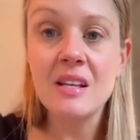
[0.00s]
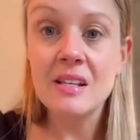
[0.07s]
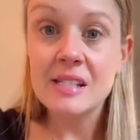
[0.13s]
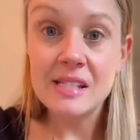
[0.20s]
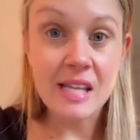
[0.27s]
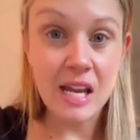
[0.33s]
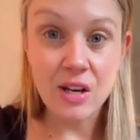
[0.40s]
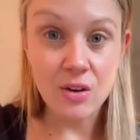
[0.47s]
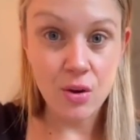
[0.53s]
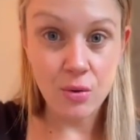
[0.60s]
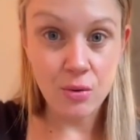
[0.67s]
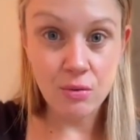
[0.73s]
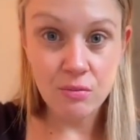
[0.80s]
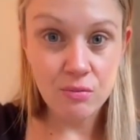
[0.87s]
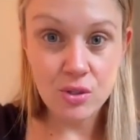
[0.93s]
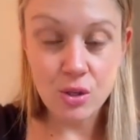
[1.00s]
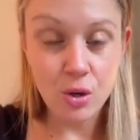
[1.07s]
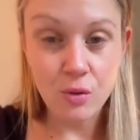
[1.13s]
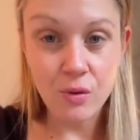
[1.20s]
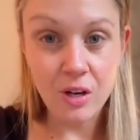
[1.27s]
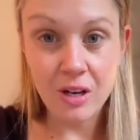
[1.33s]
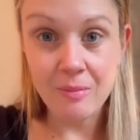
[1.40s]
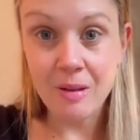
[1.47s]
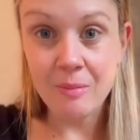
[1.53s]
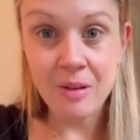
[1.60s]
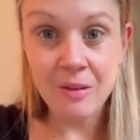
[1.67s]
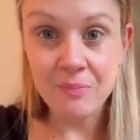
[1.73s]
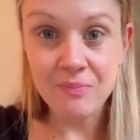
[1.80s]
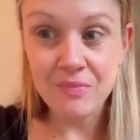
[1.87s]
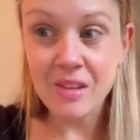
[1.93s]
saying no to
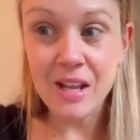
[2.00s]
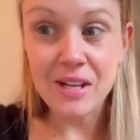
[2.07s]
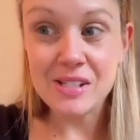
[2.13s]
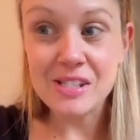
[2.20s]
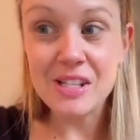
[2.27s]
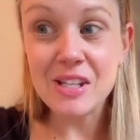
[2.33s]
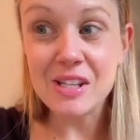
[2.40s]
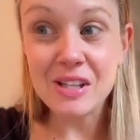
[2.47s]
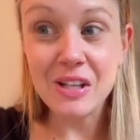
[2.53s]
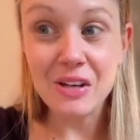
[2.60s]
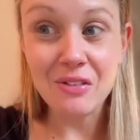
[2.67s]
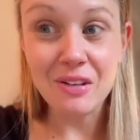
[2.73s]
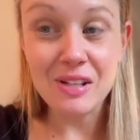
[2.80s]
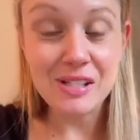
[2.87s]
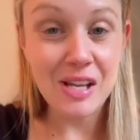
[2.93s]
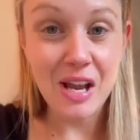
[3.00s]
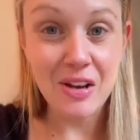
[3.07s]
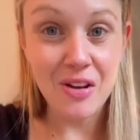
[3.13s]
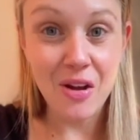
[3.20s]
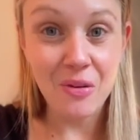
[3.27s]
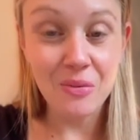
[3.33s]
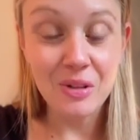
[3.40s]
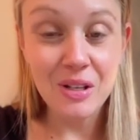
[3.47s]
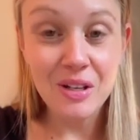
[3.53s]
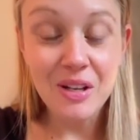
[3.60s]
overcommitment, like literally saying no.